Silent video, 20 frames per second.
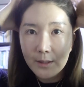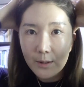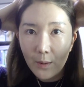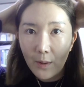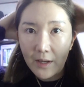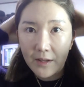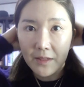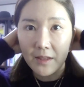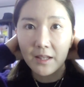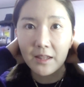so
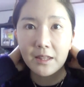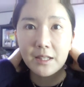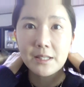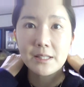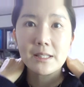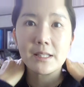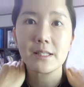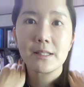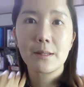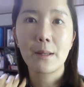I think
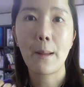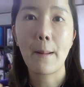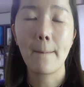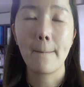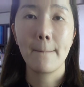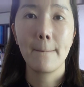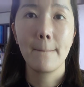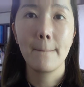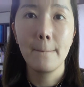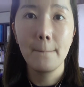this is
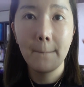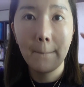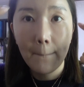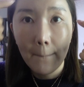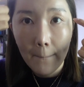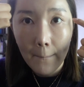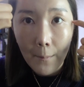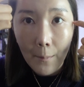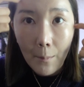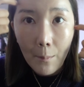
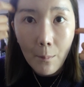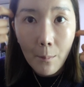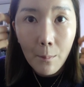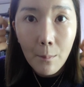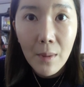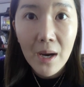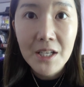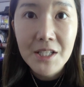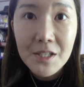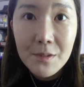
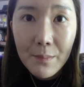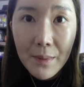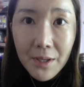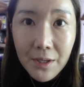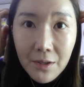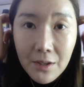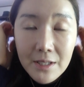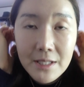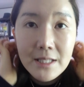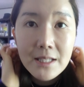much
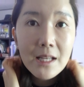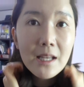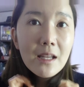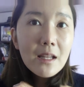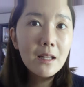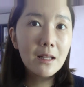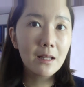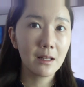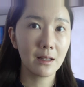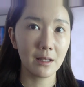better, isn't
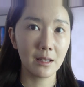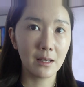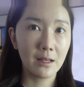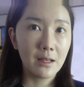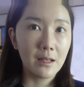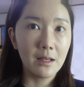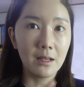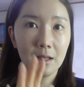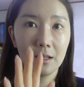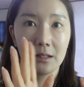it?
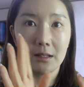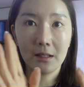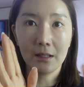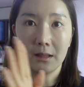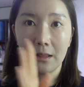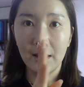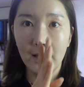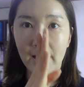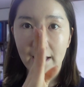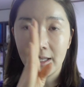The
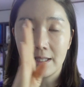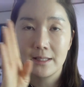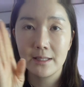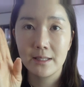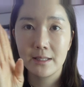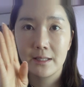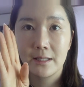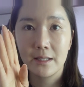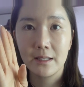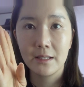
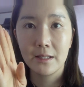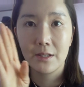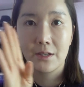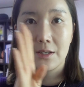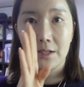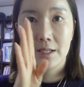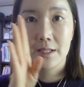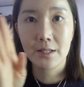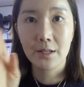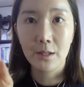light,
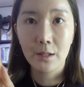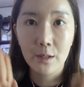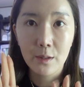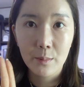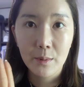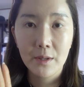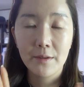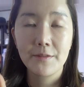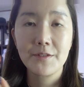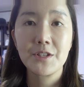there is a little
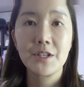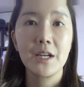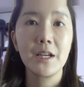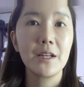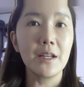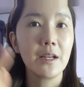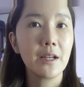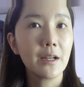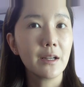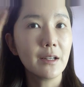bit of
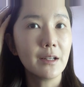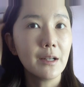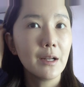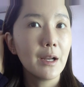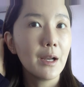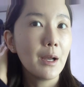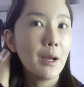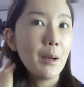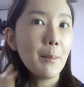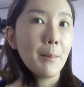shade here.
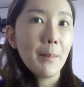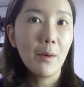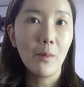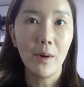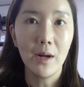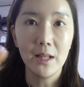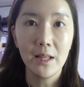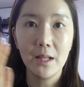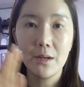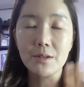But
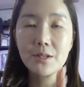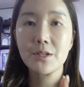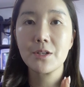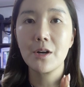while I was